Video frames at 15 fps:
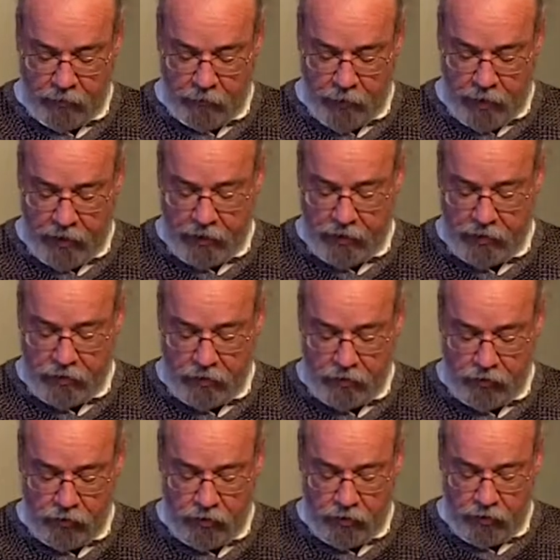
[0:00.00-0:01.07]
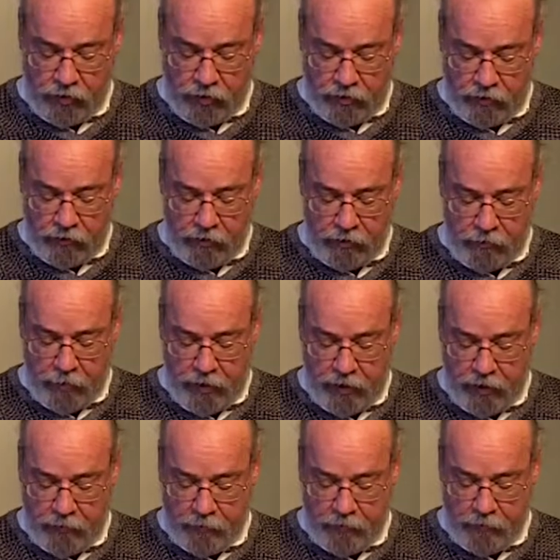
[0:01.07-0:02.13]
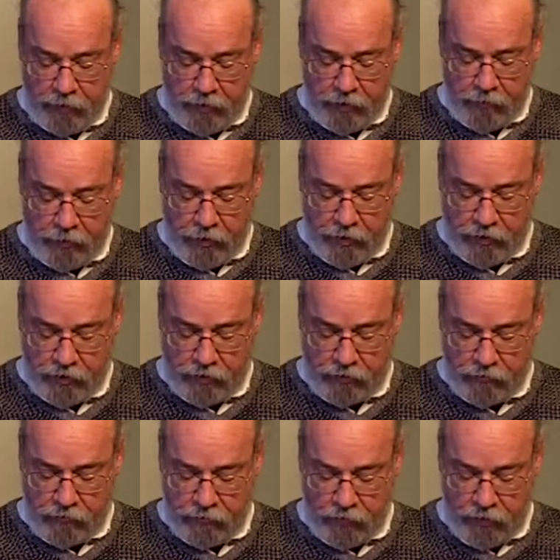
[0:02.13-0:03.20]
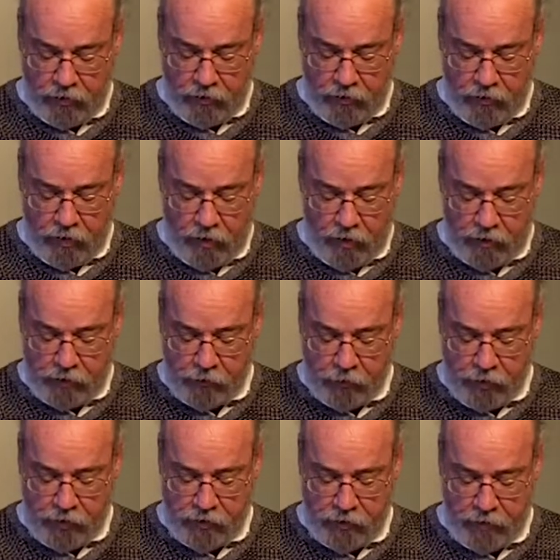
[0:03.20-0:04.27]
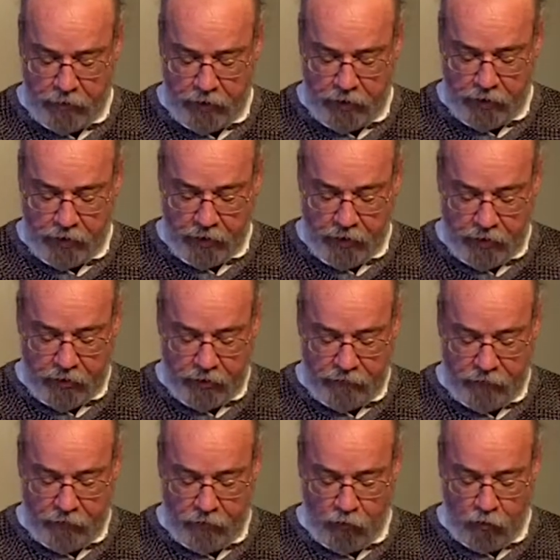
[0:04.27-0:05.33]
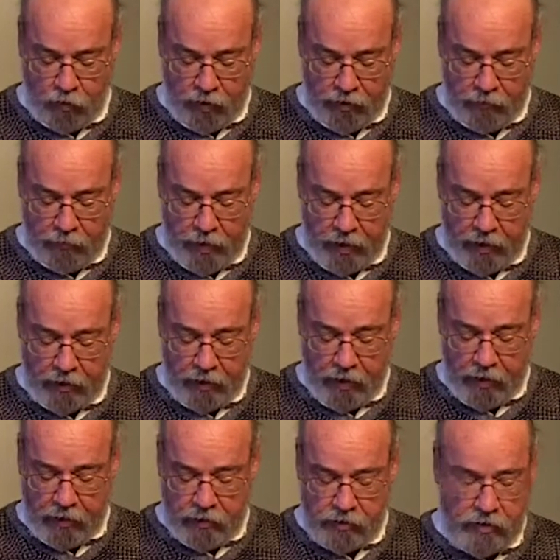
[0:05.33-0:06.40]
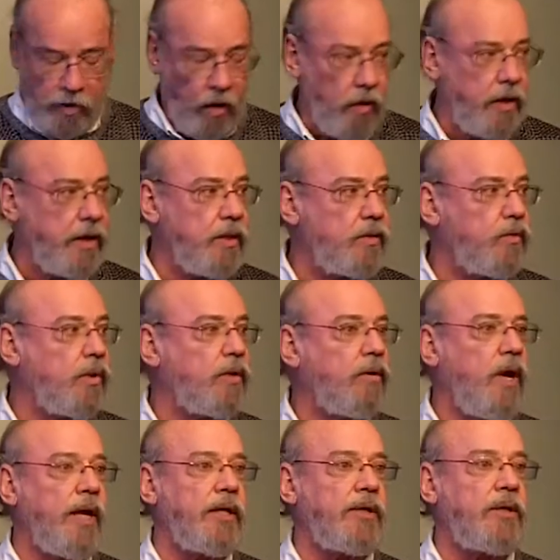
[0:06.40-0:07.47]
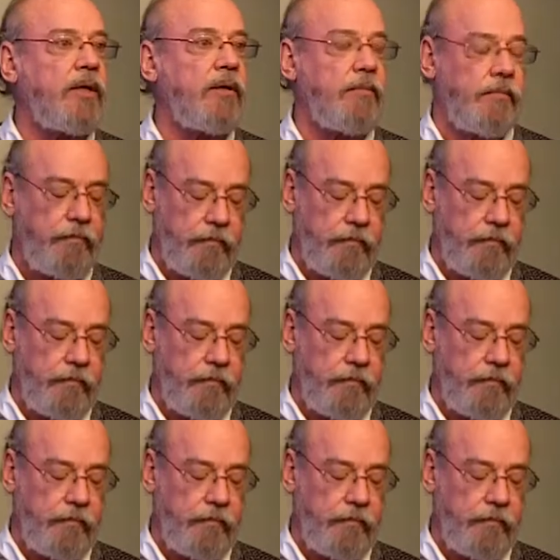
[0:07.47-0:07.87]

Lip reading: The body's a unit, though it's made up of many parts. And though all its parts are many, they form one body. So it is with Christ.